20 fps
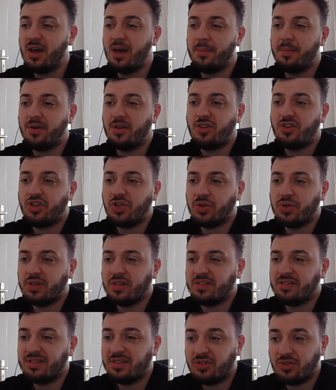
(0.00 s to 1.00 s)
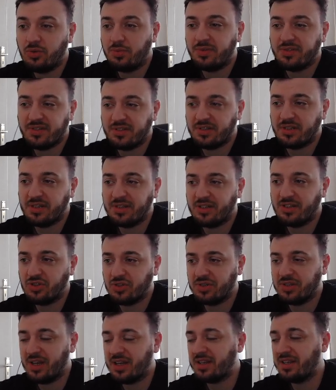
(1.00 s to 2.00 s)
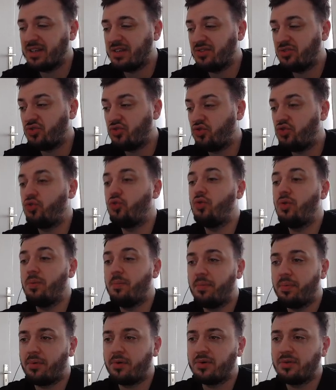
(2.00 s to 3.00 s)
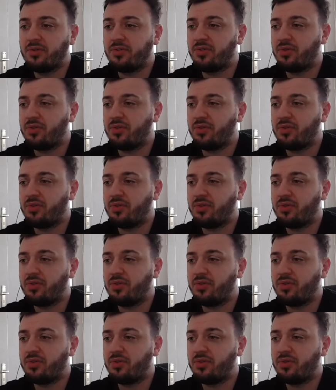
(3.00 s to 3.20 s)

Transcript: But the issue is the 2% hit that you get is too important,